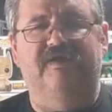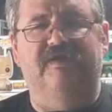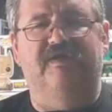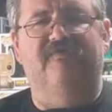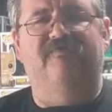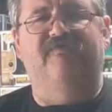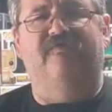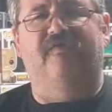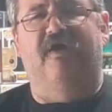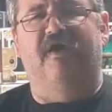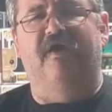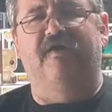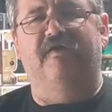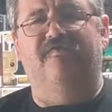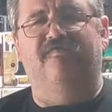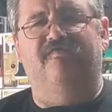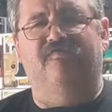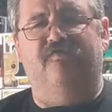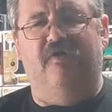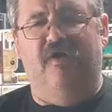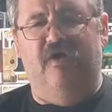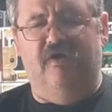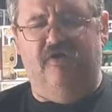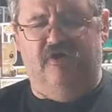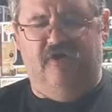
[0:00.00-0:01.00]
did find a
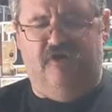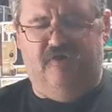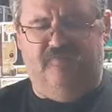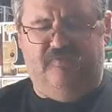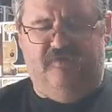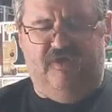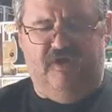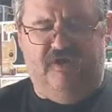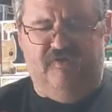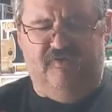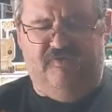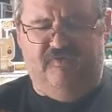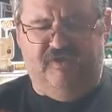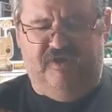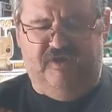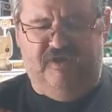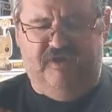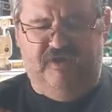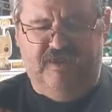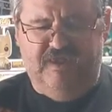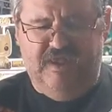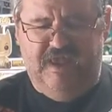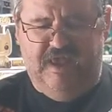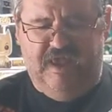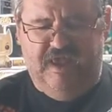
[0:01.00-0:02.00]
Frogger
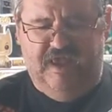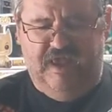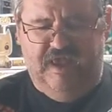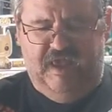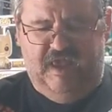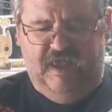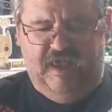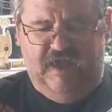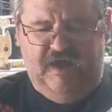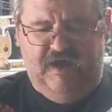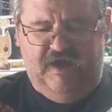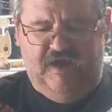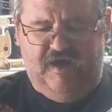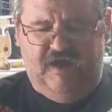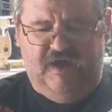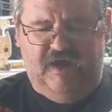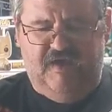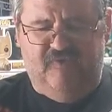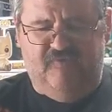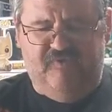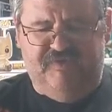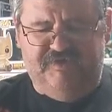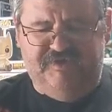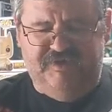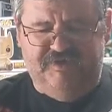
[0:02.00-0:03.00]
plug-and-play,
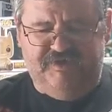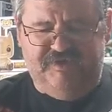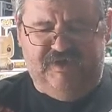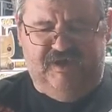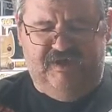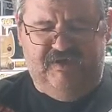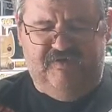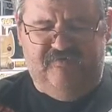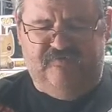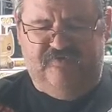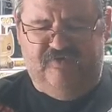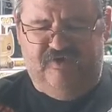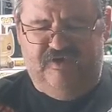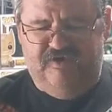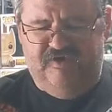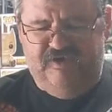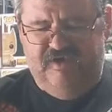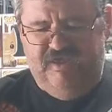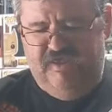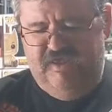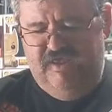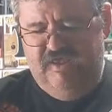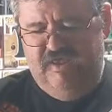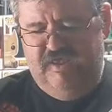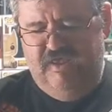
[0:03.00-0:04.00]
which is kind of fun.
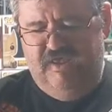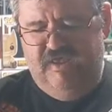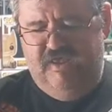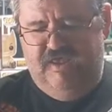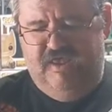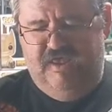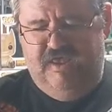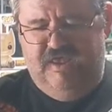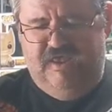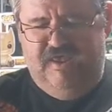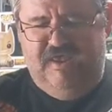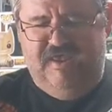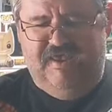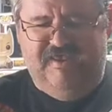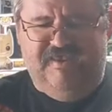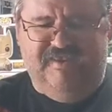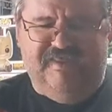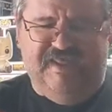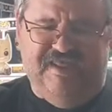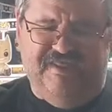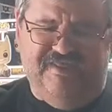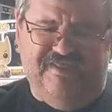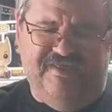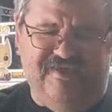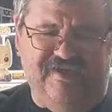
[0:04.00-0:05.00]

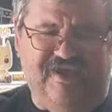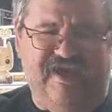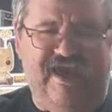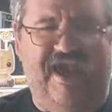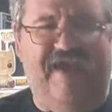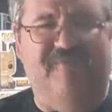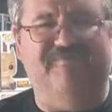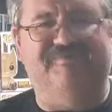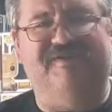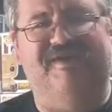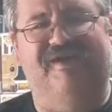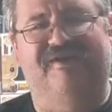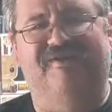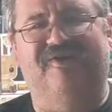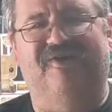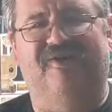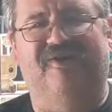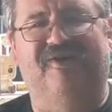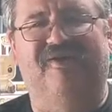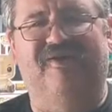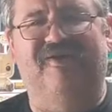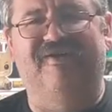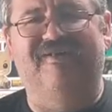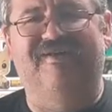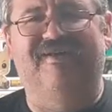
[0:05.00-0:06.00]
The game's kind of
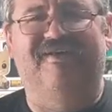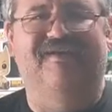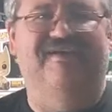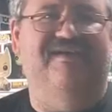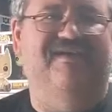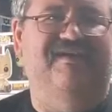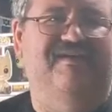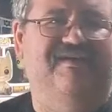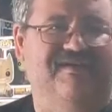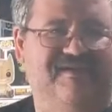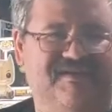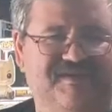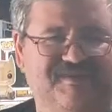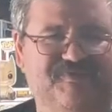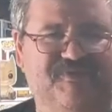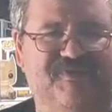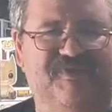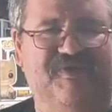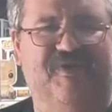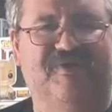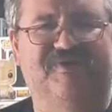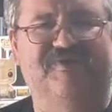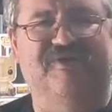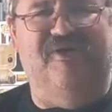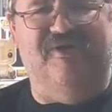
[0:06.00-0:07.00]
hard. It's one
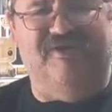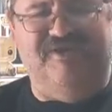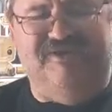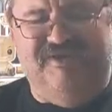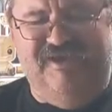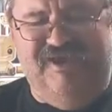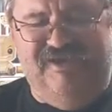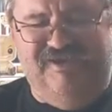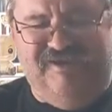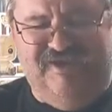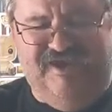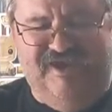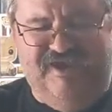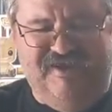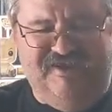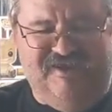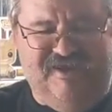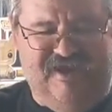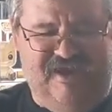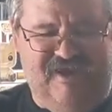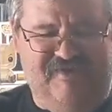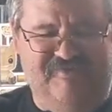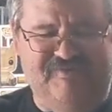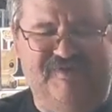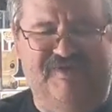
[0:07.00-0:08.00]
of those arcade
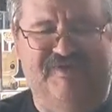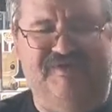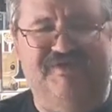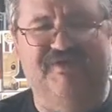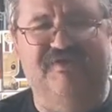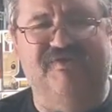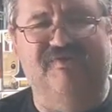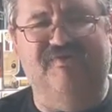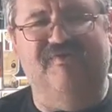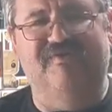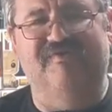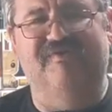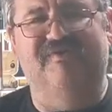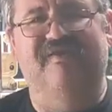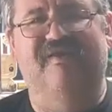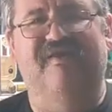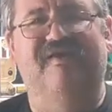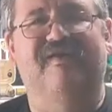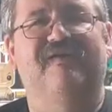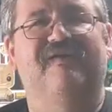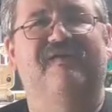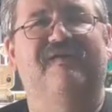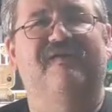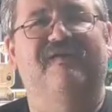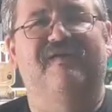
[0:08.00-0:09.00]
games that you
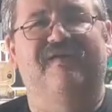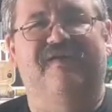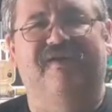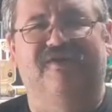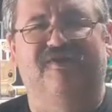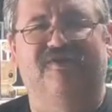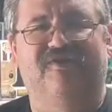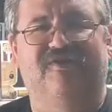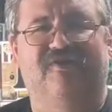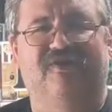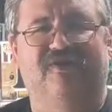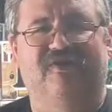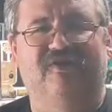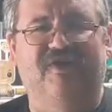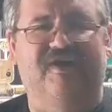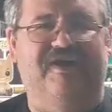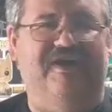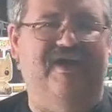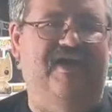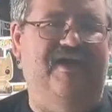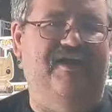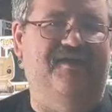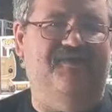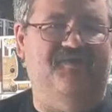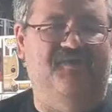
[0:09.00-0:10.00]
Either you're good
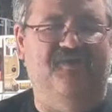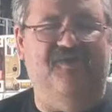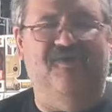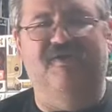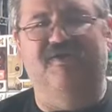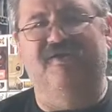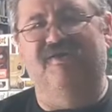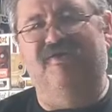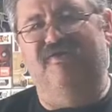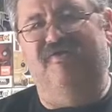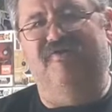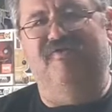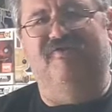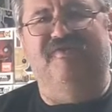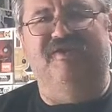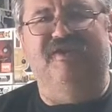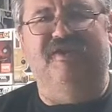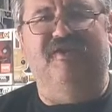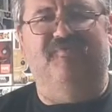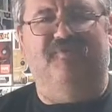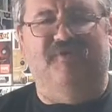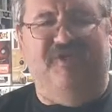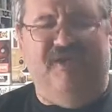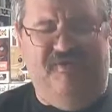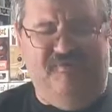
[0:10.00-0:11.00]
at it or you need
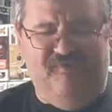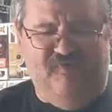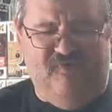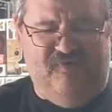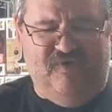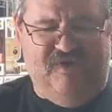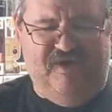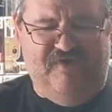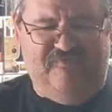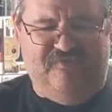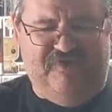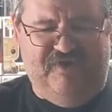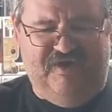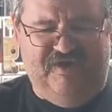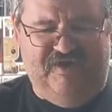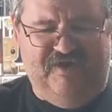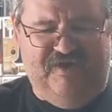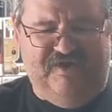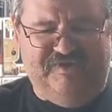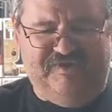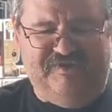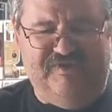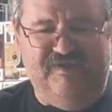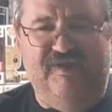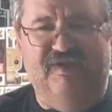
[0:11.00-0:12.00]
to play more of it, I
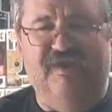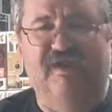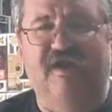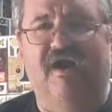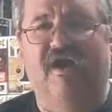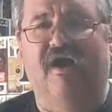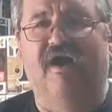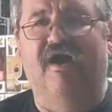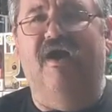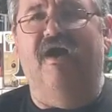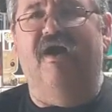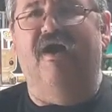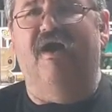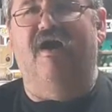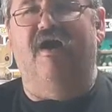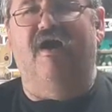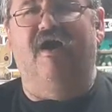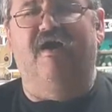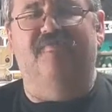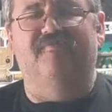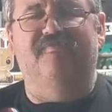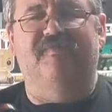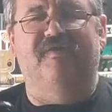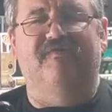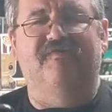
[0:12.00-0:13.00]
guess.
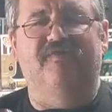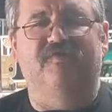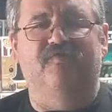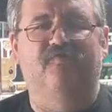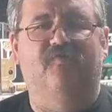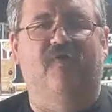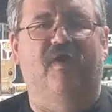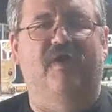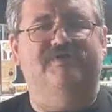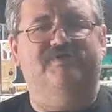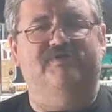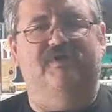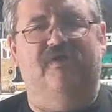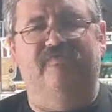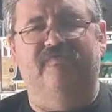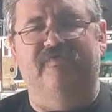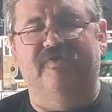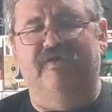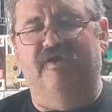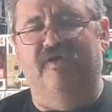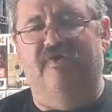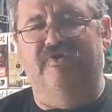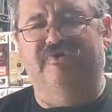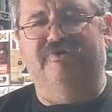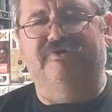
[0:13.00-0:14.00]
If you watched our
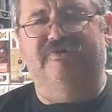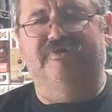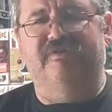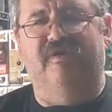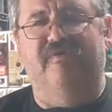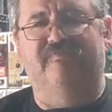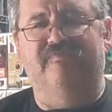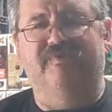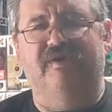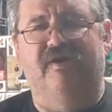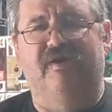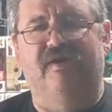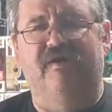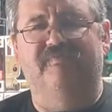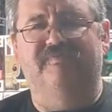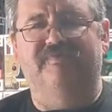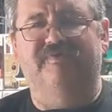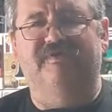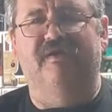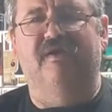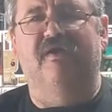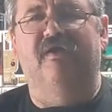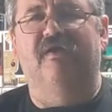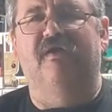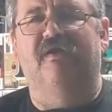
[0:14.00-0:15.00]
videos
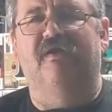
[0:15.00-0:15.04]
sometimes,